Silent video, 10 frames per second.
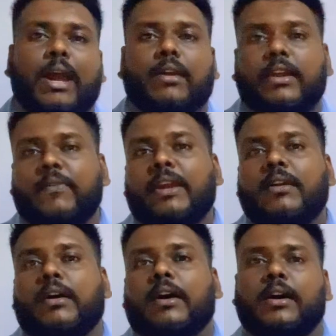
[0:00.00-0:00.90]
are giving
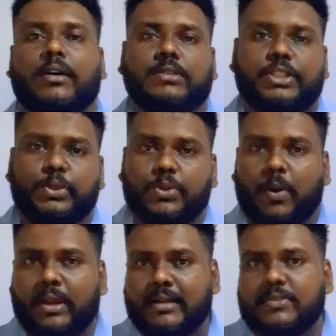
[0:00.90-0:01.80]
uh,
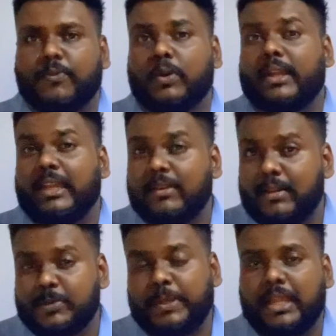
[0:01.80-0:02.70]
tutorials for
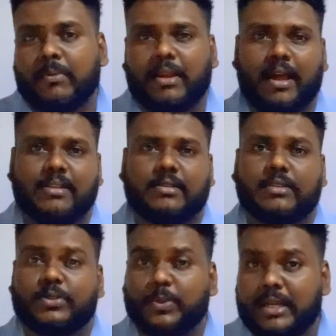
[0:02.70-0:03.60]
English medium class
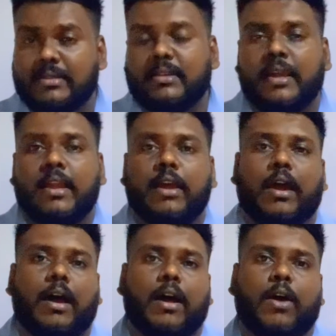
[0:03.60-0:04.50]
students
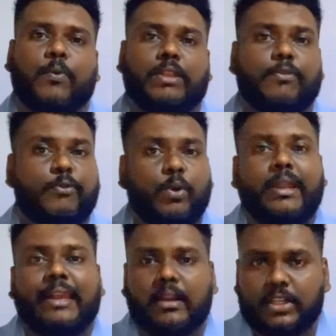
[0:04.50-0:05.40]
uh, with full
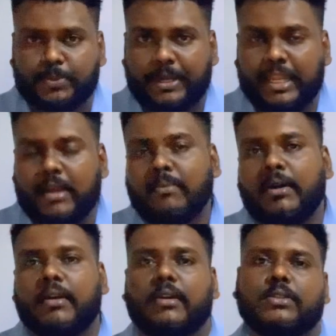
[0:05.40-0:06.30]
English medium
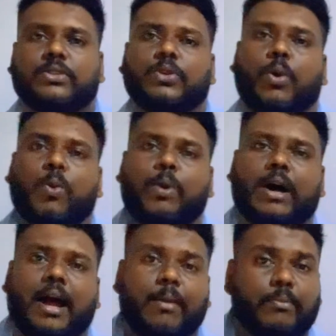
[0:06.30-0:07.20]
so
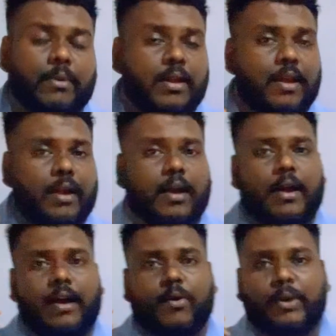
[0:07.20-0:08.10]
uh, I'm
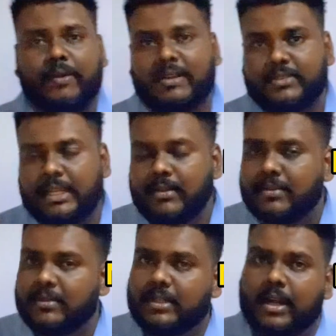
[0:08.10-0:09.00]
uh, requesting
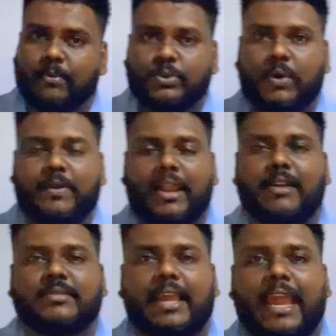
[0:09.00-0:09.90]
come to our
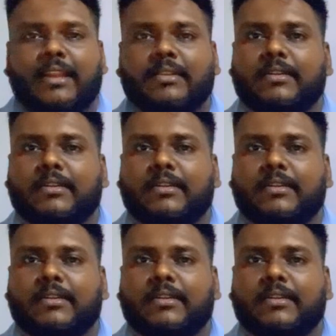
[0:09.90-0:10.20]
class and